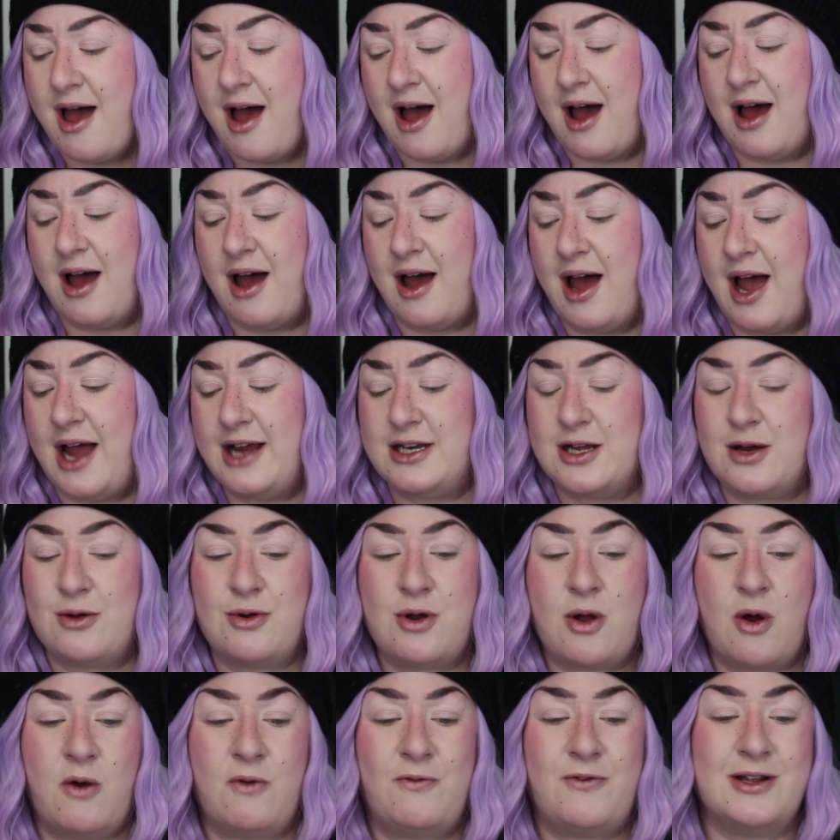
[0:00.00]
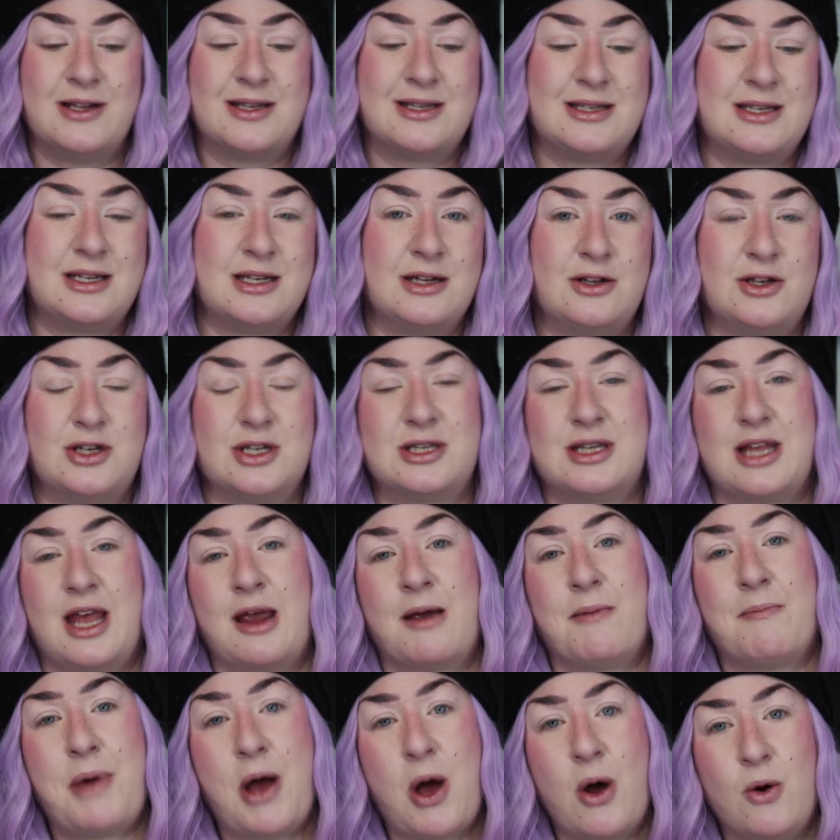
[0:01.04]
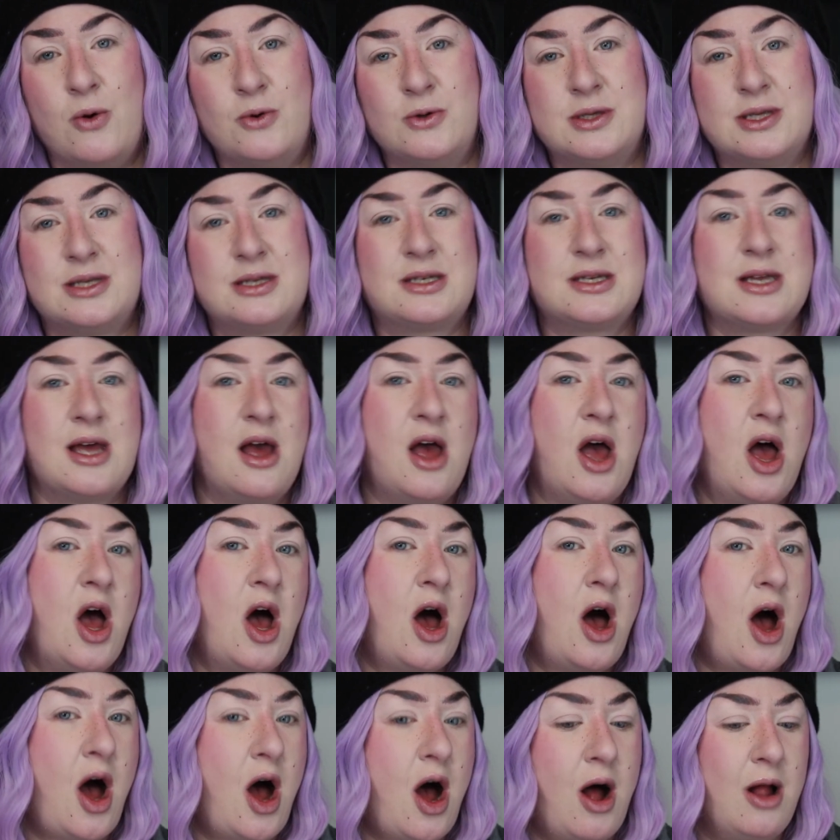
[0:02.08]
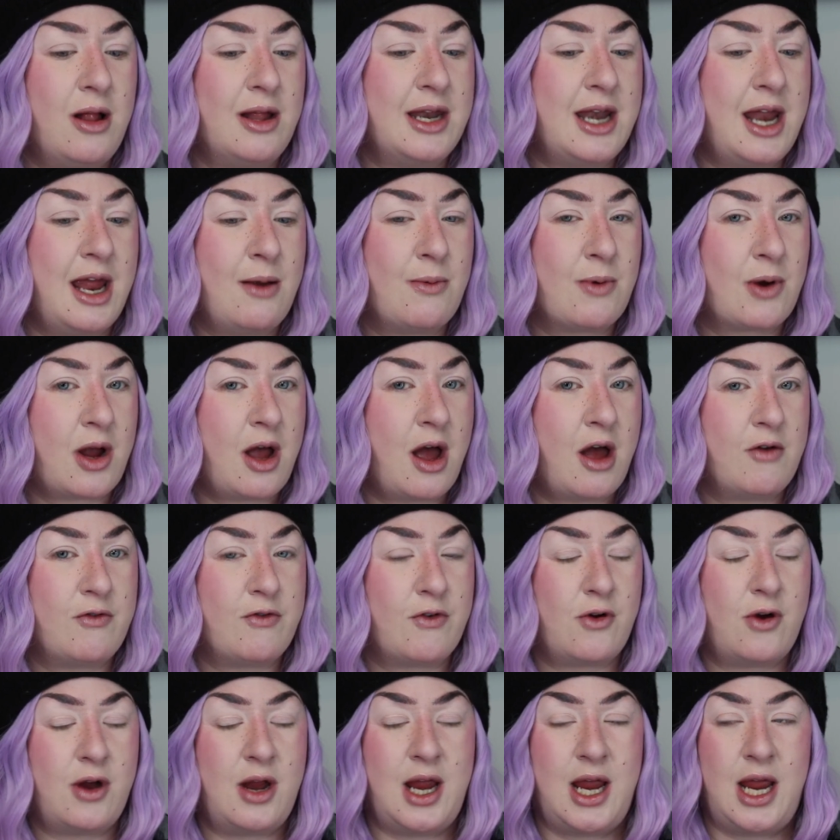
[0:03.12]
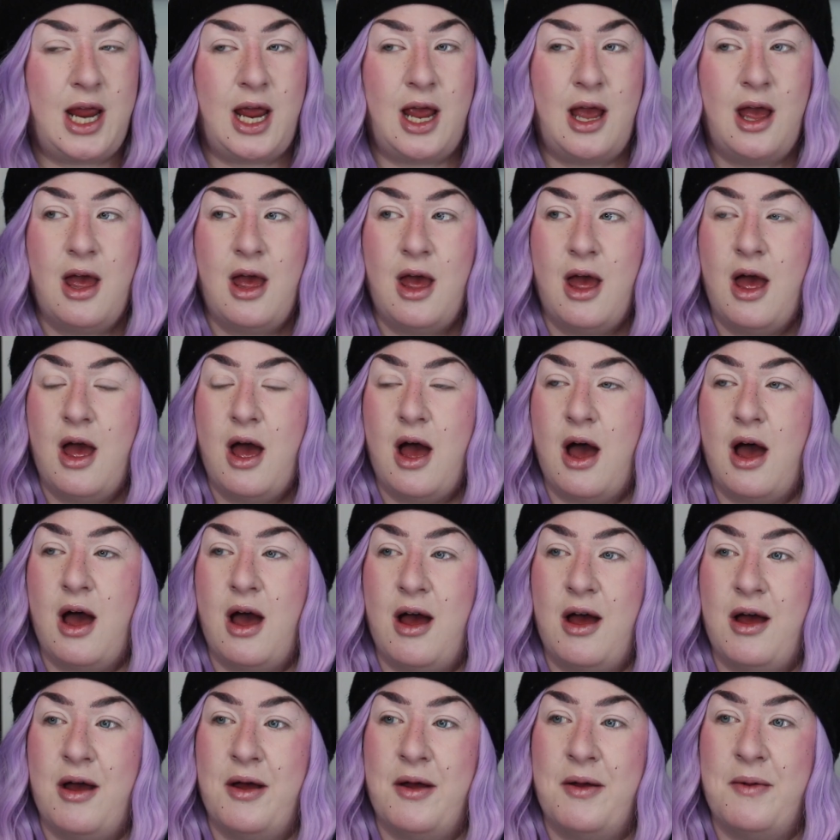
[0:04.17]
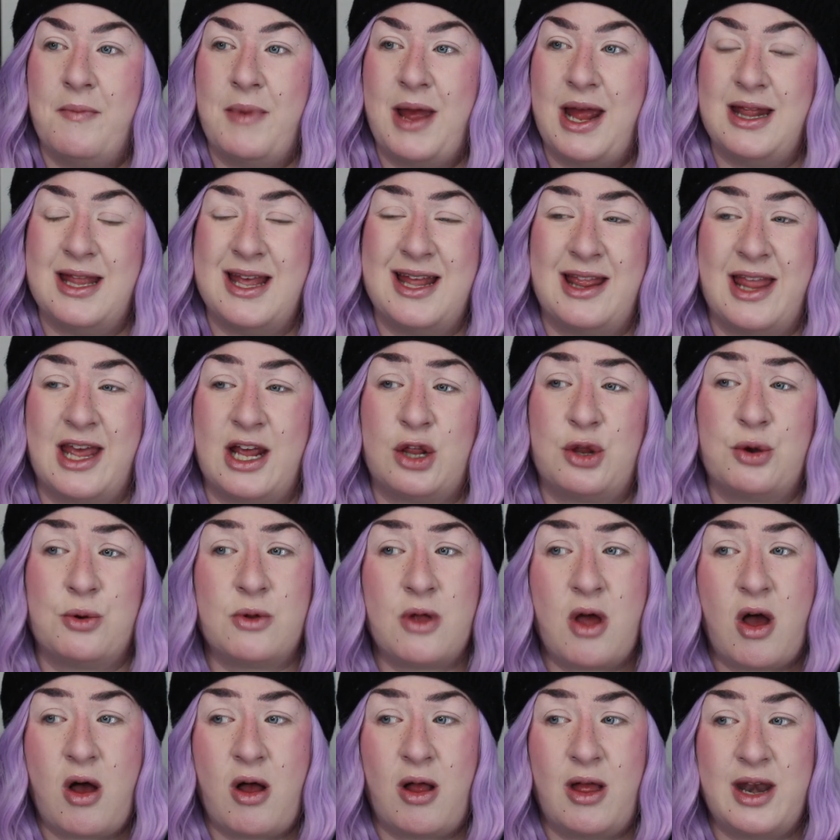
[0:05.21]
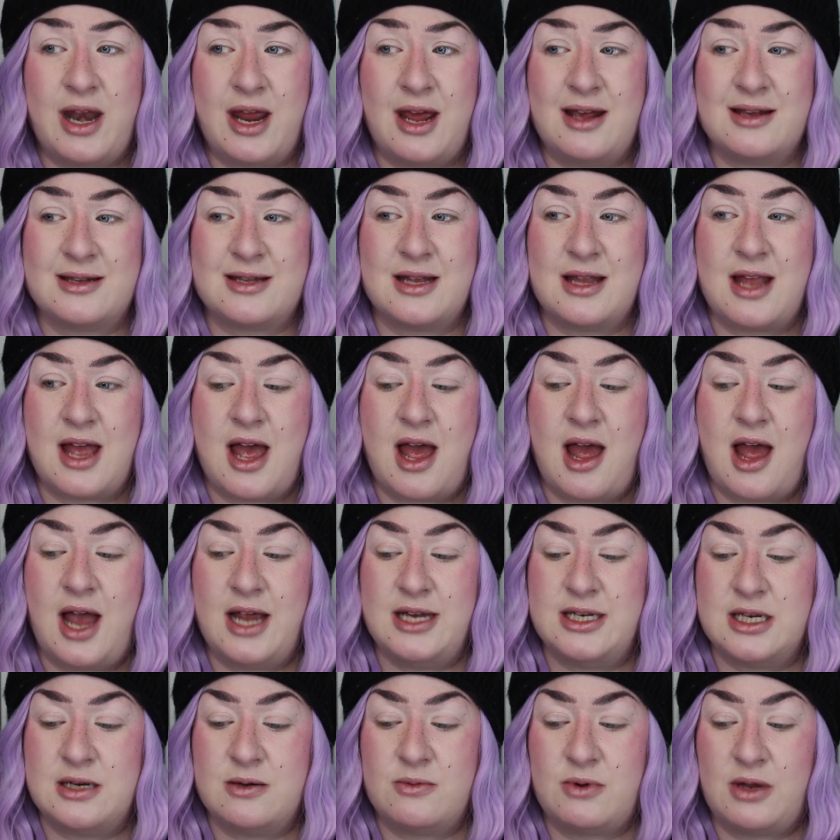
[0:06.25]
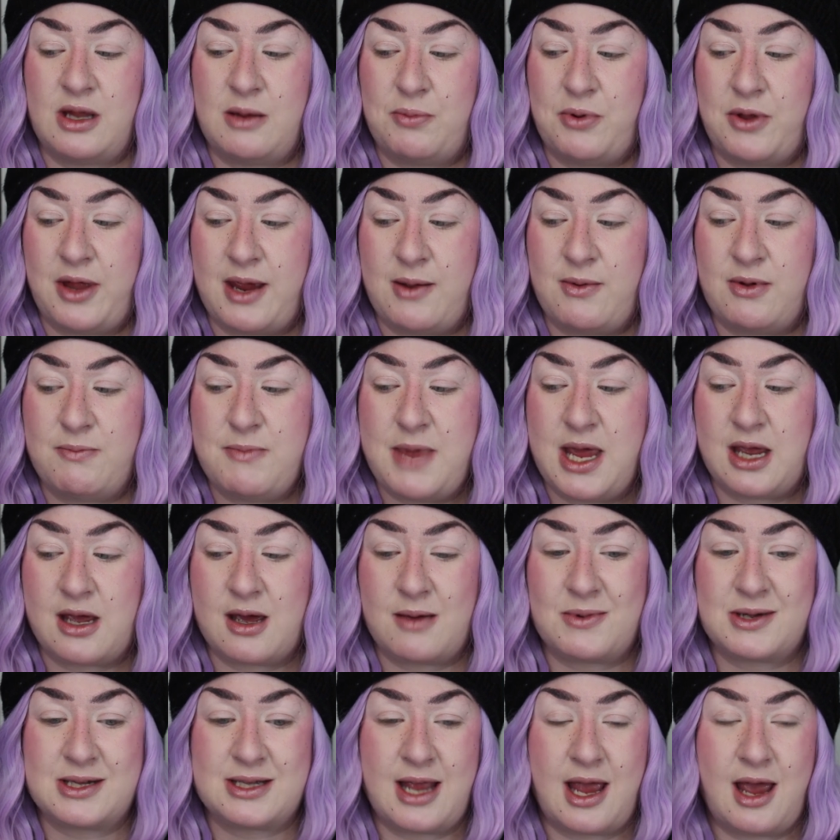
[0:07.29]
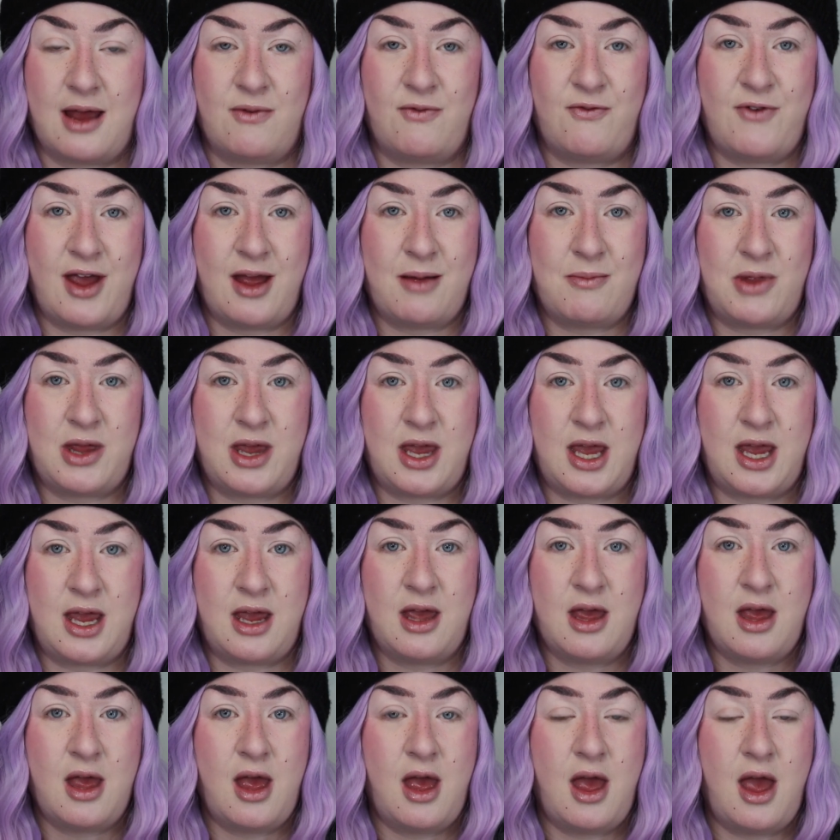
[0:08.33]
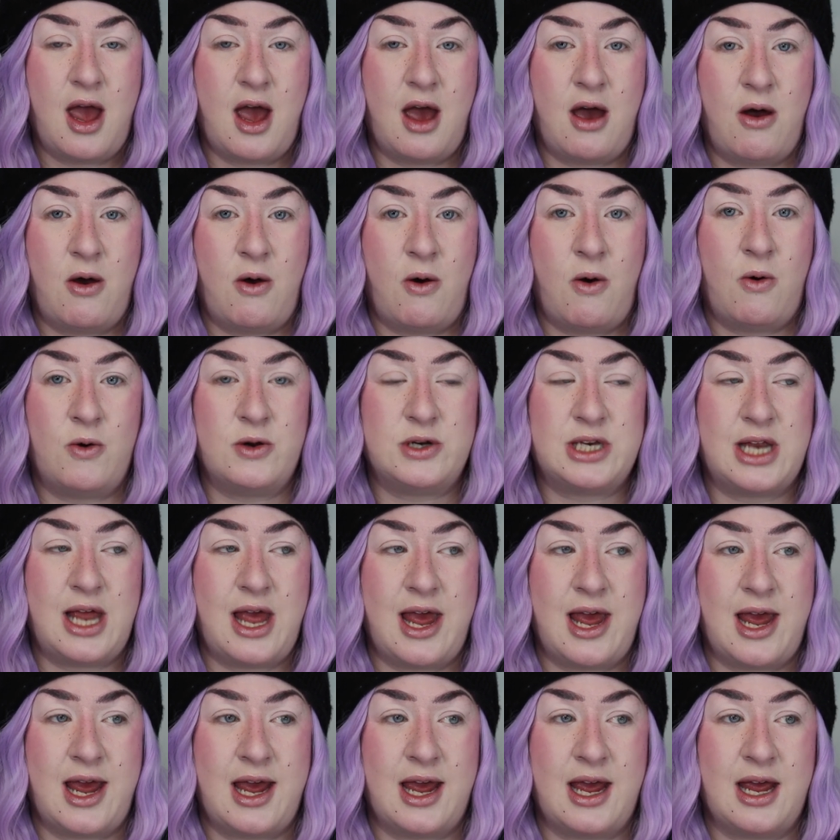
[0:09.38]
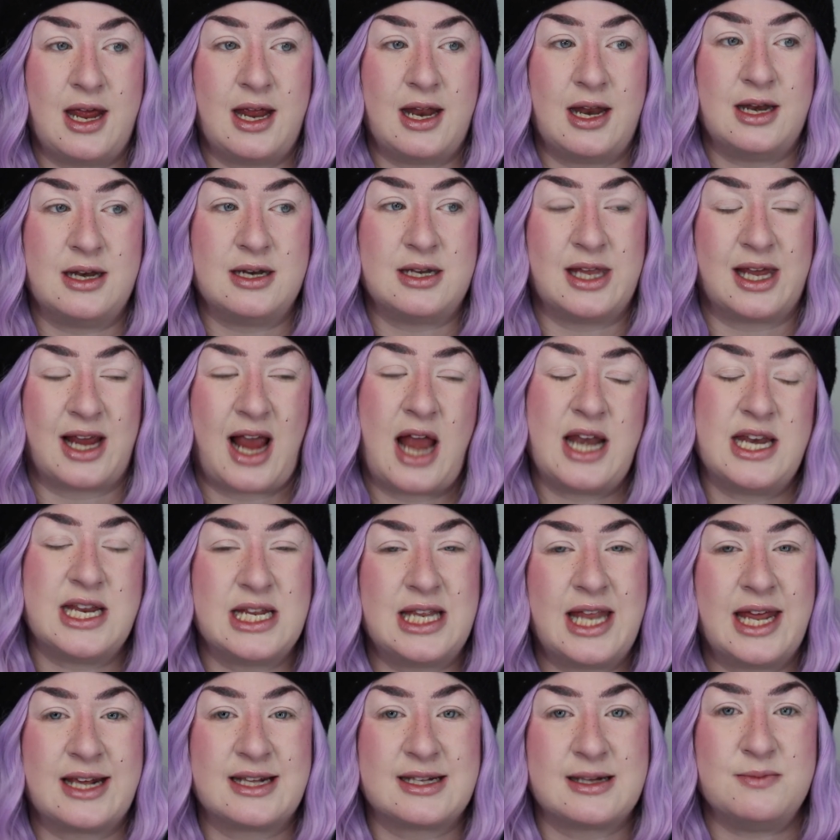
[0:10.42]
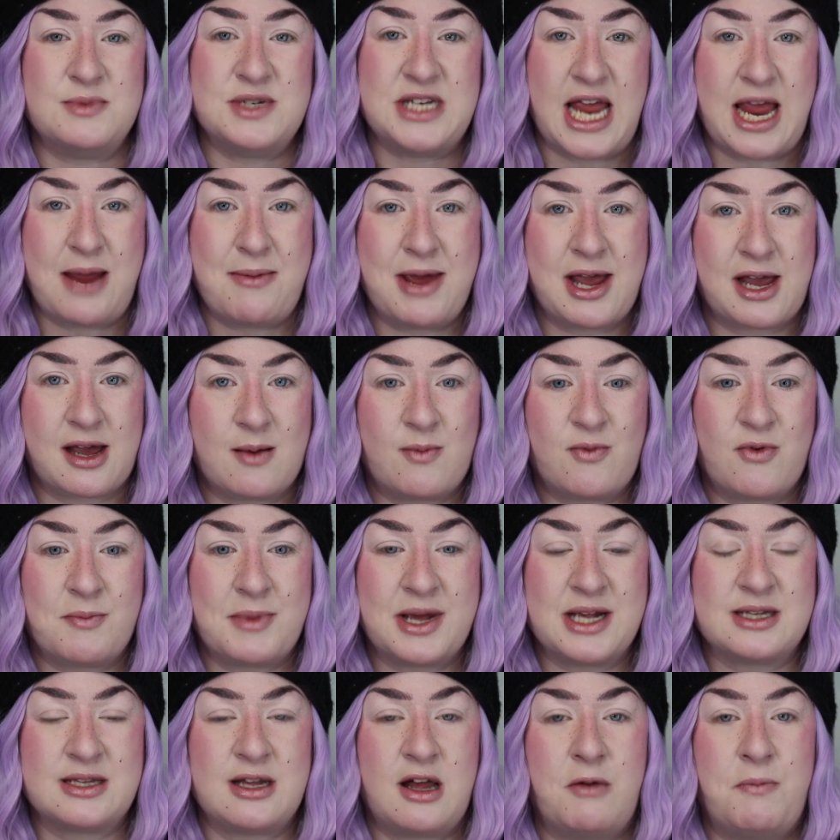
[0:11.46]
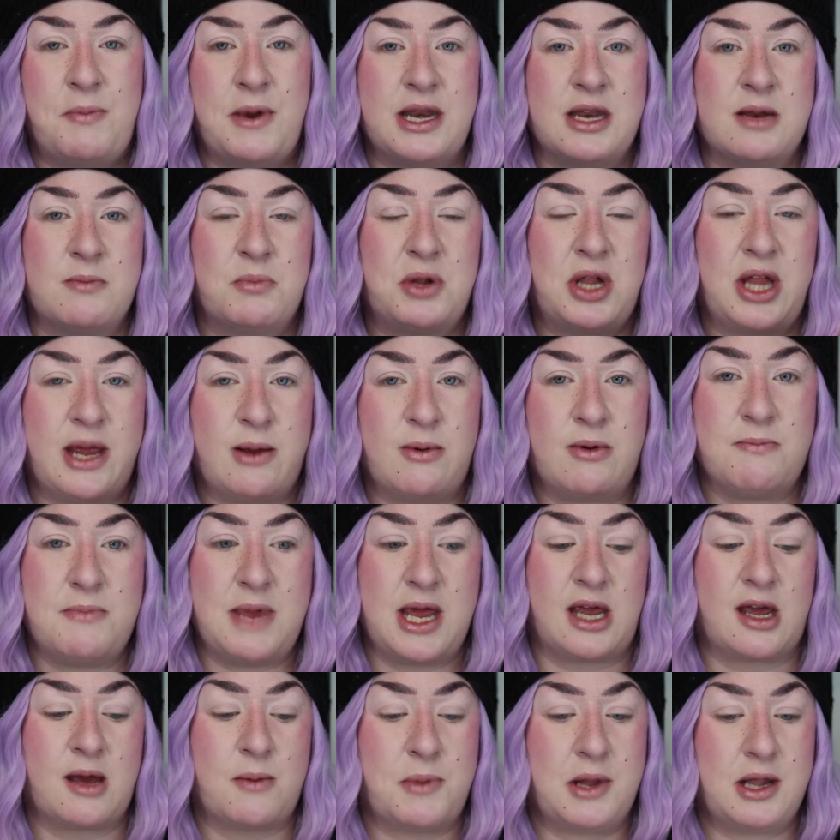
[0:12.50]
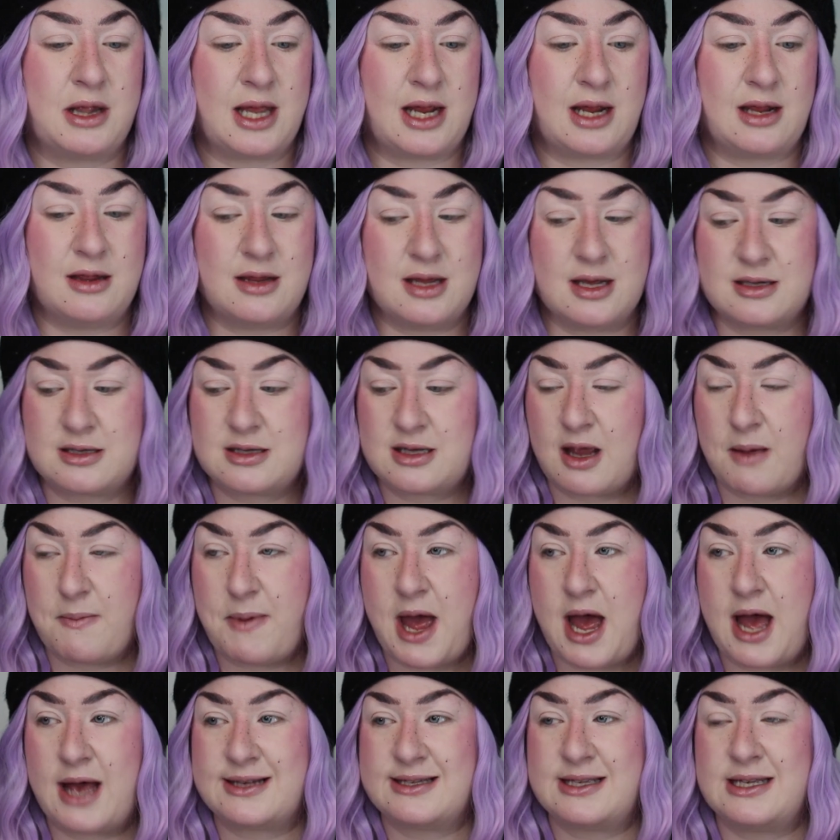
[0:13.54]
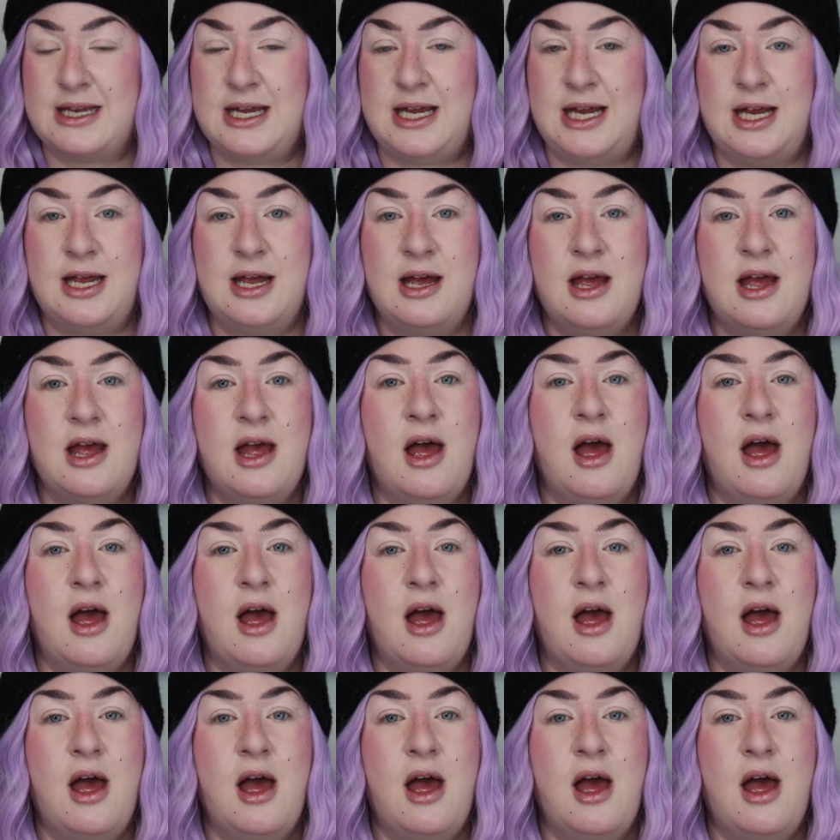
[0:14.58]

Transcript: I don't know if it's still just like post-holiday recovery, and then like through the holidays and that, I didn't really play with makeup because I had family out, and like I did like some day makeup for myself, but I didn't play with makeup in like this capacity.